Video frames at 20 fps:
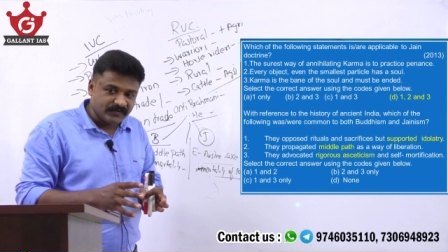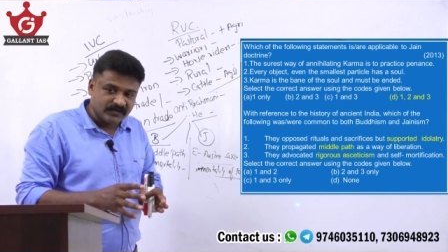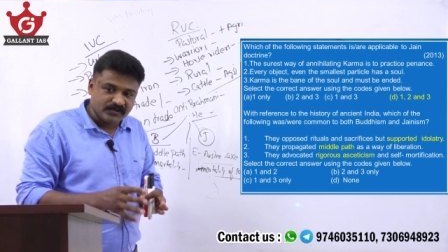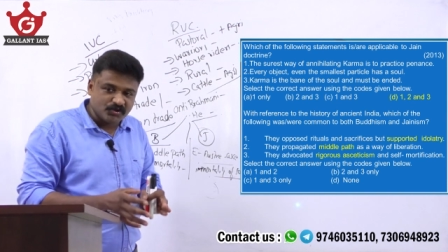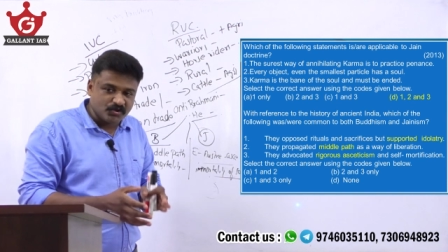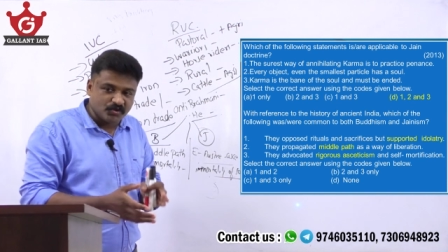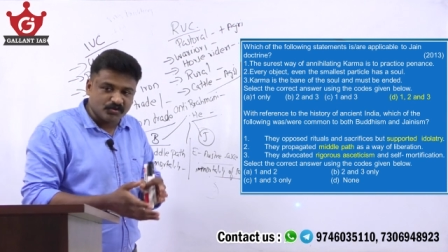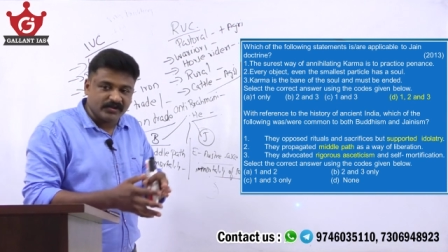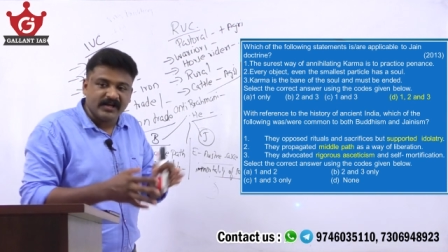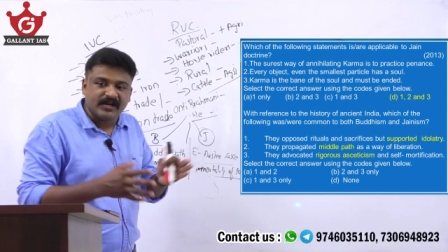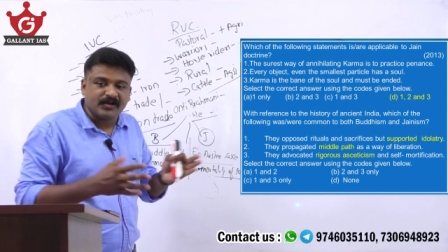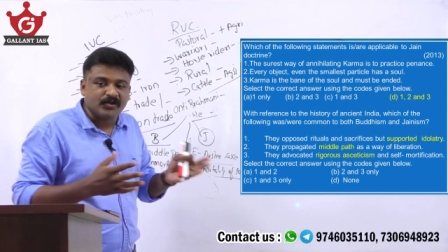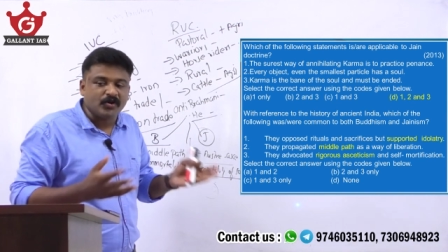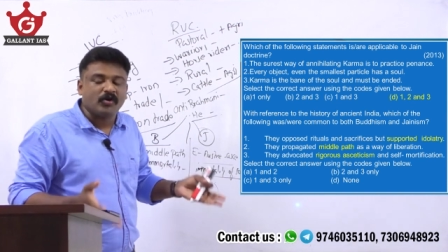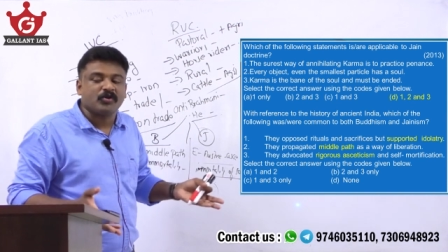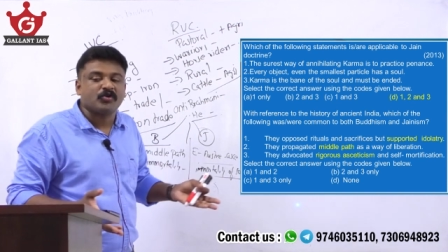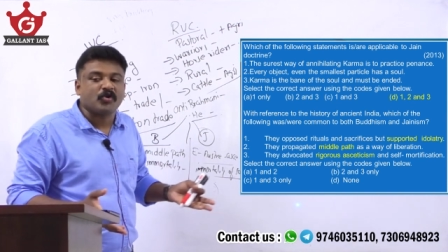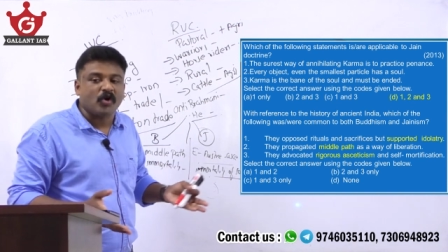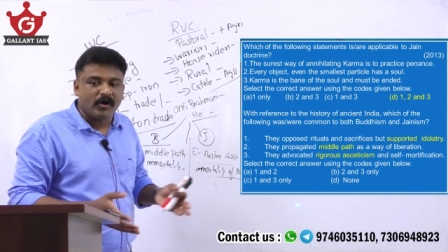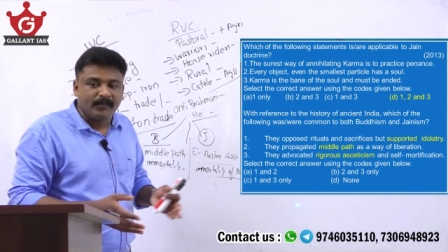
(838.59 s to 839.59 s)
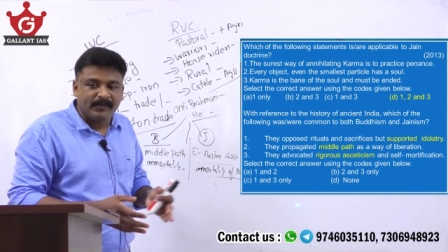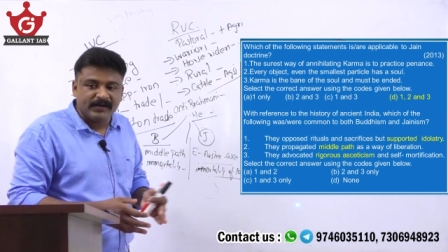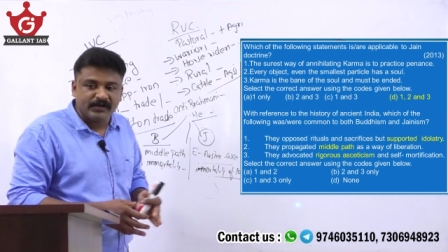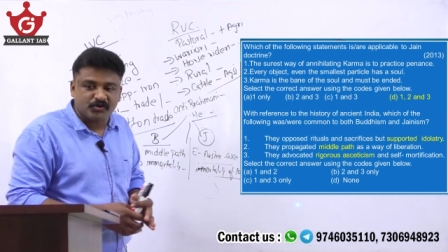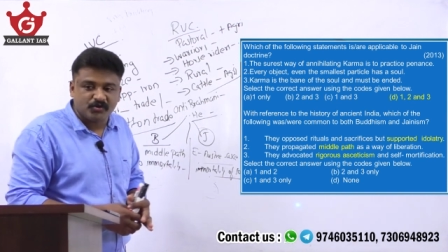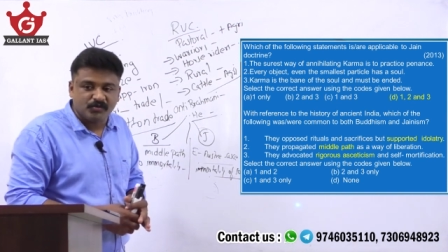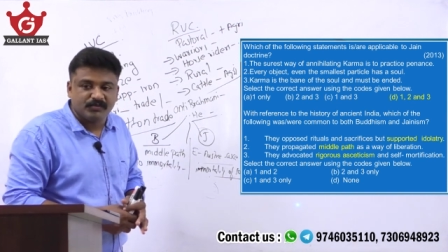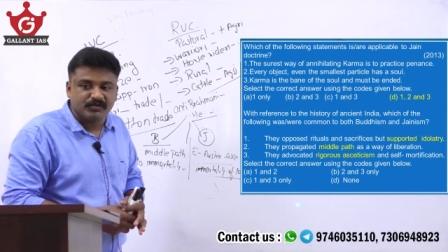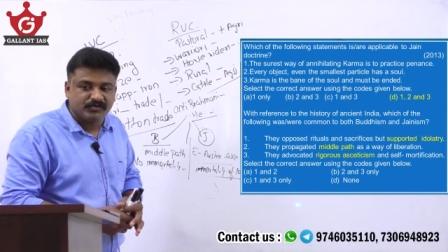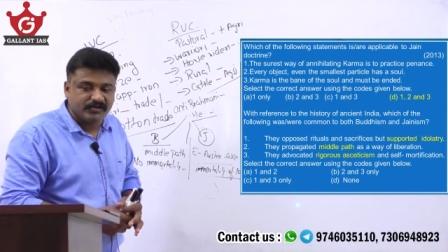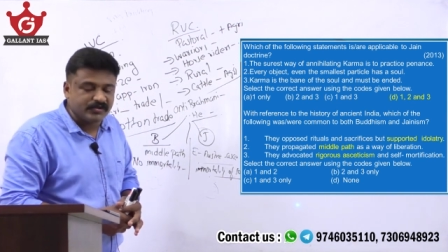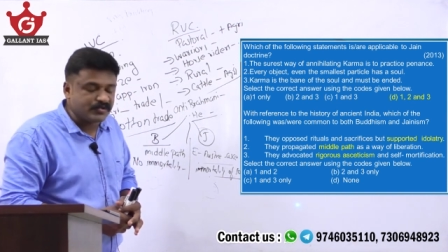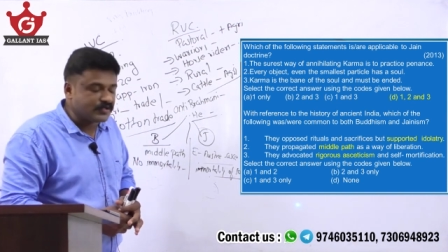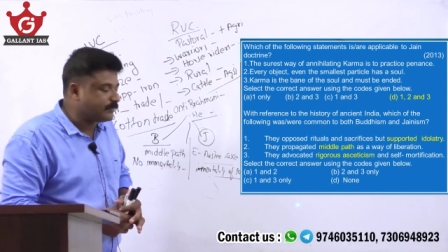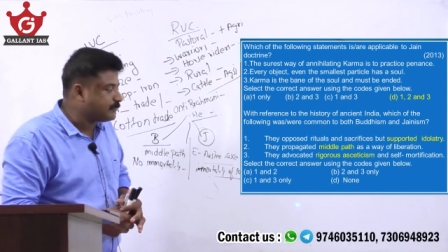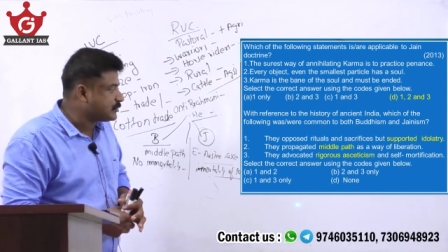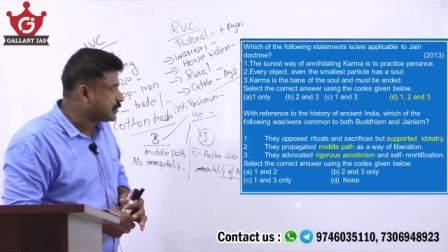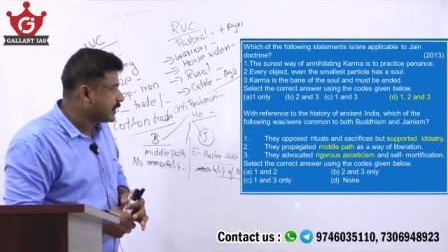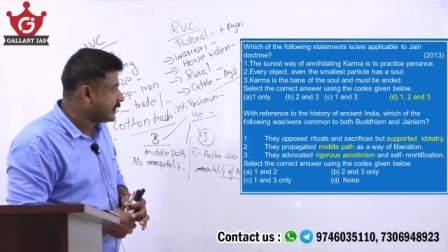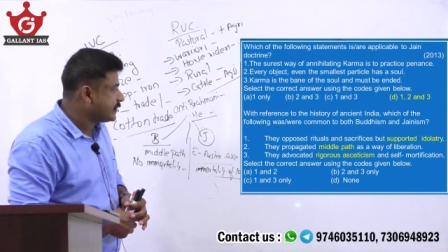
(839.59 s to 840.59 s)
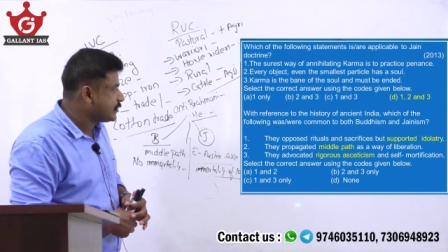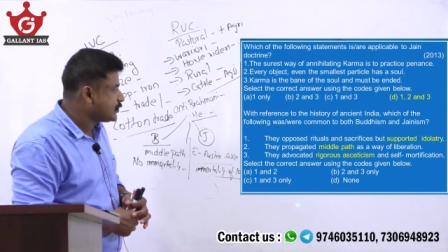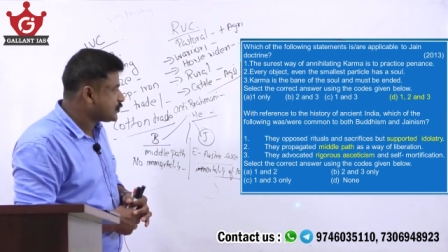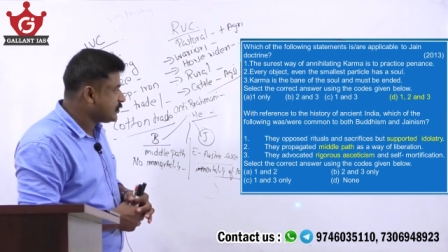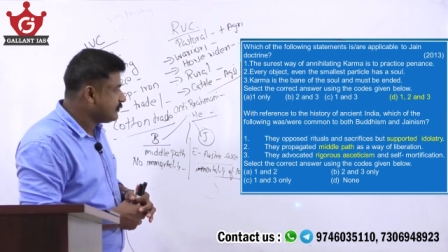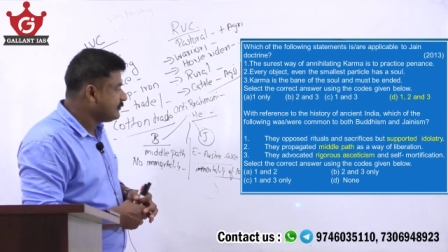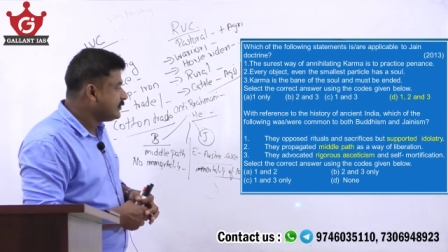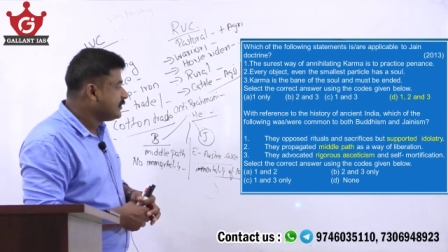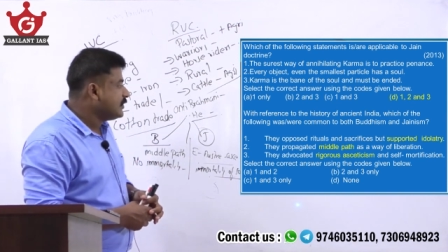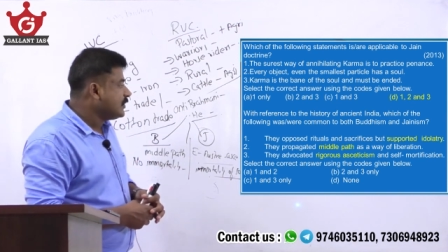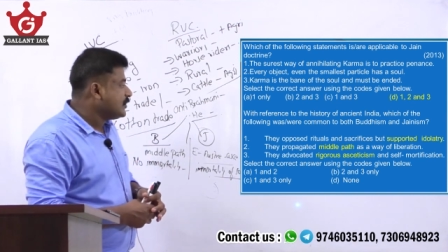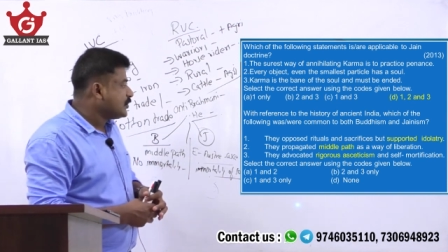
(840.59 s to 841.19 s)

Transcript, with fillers: So they are not common to Buddhism, Jainism.